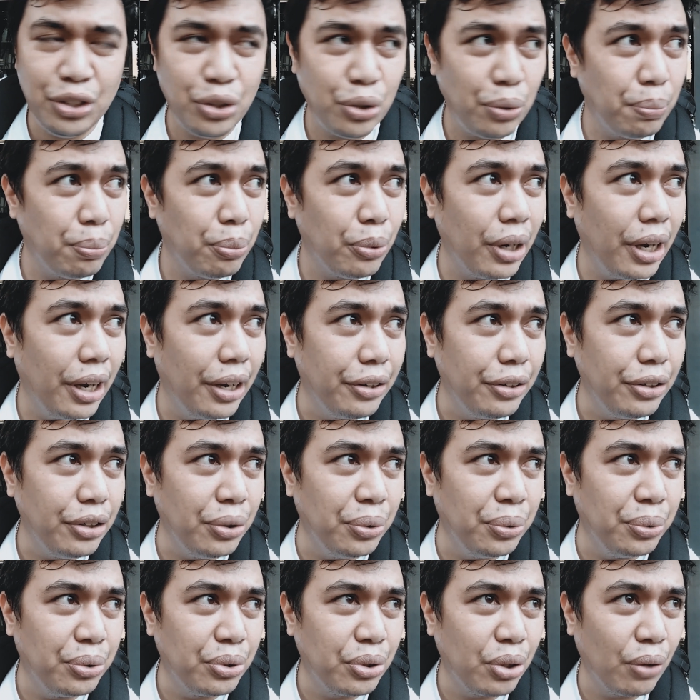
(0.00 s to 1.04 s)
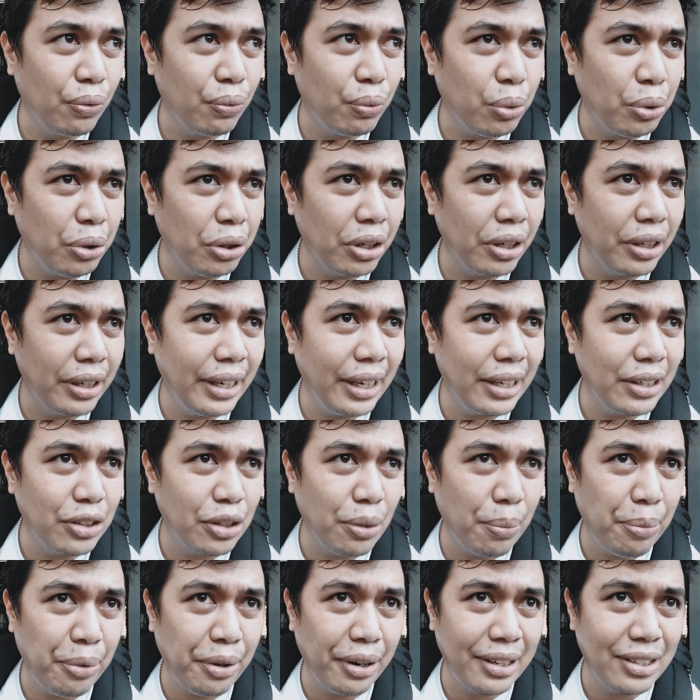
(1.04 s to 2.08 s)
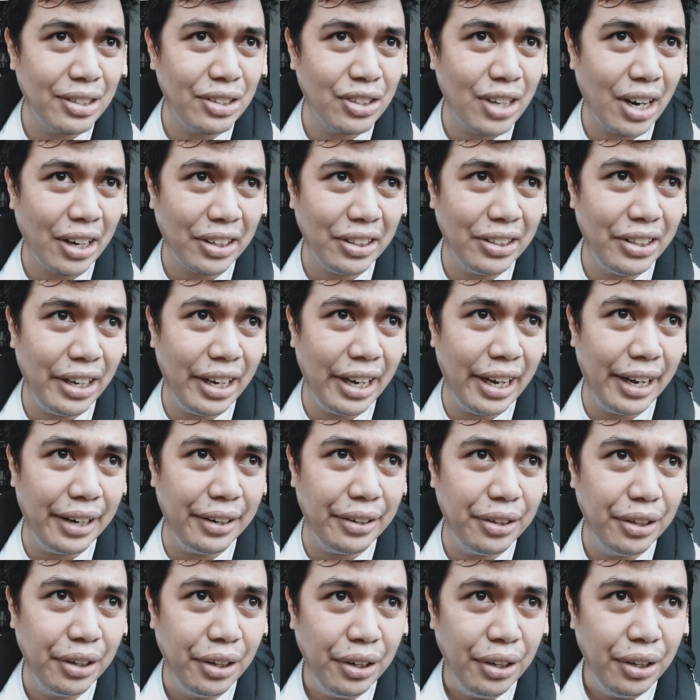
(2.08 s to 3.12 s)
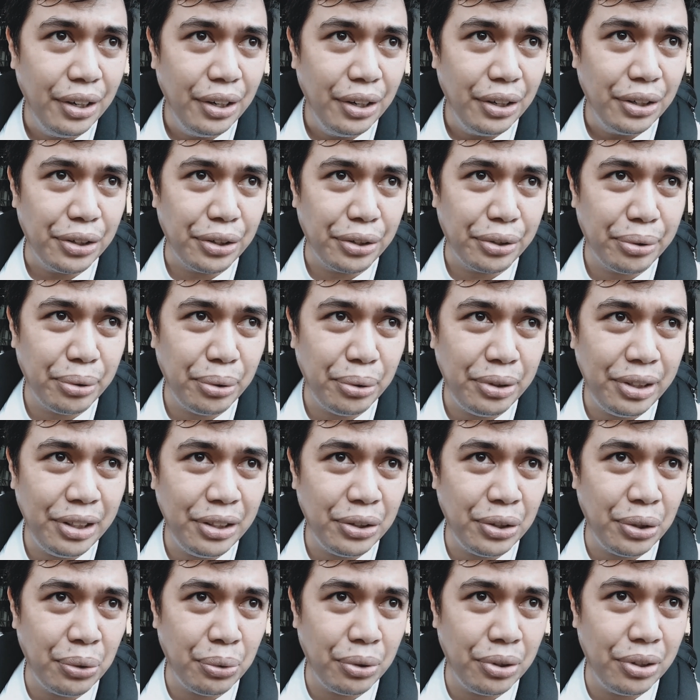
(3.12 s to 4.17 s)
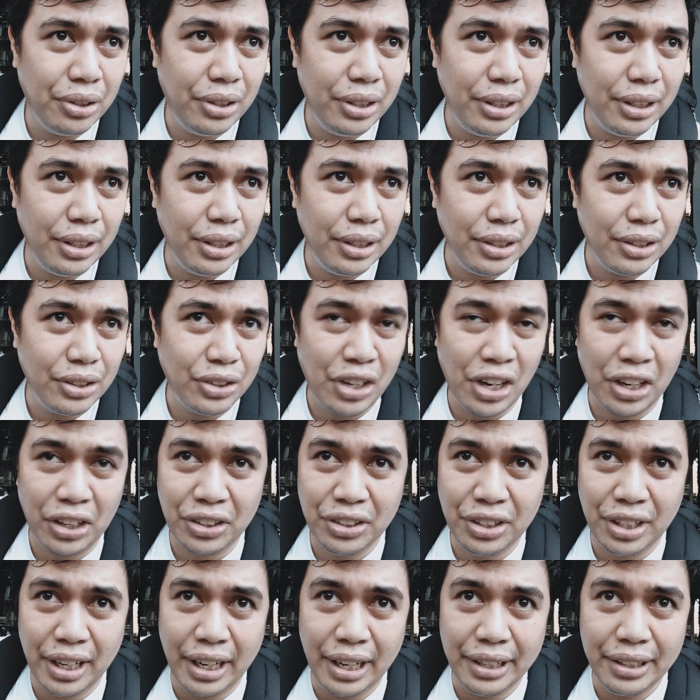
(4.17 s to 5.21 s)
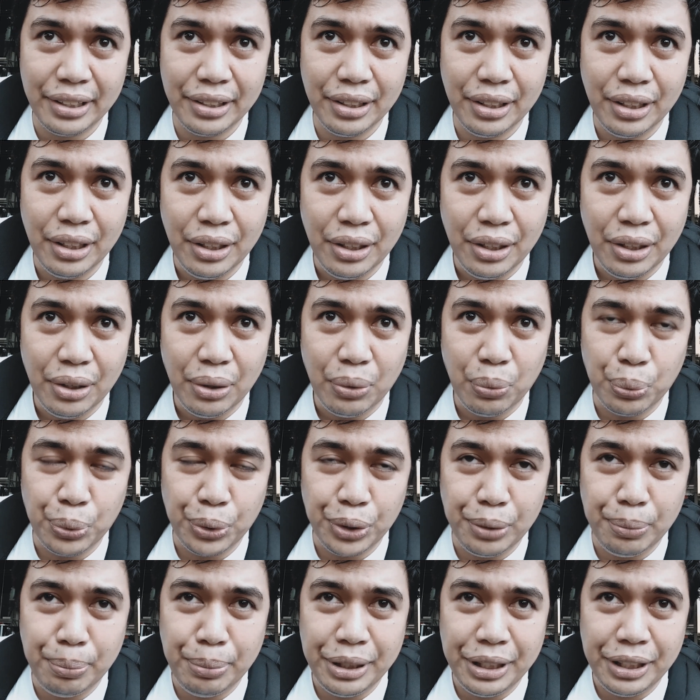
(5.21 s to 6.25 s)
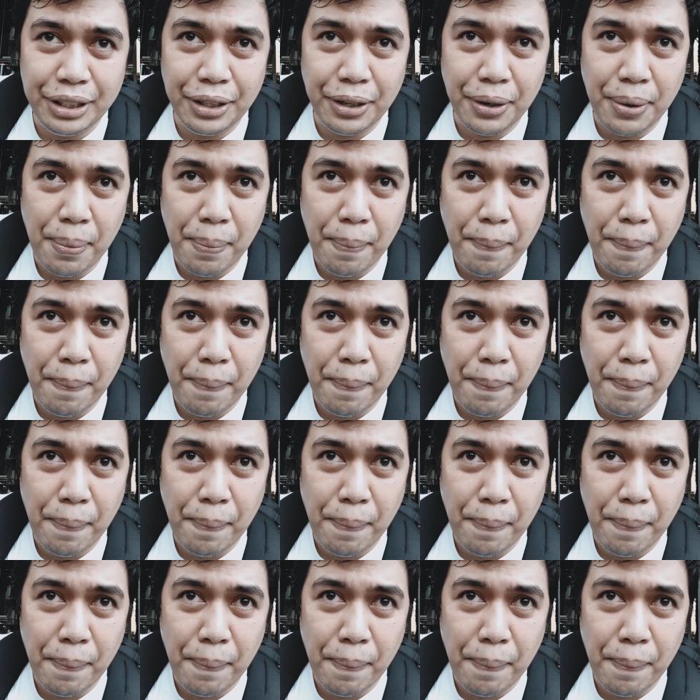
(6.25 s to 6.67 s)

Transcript: are brand new, so if we were going to get something secondhand, a 1300d secondhand would be,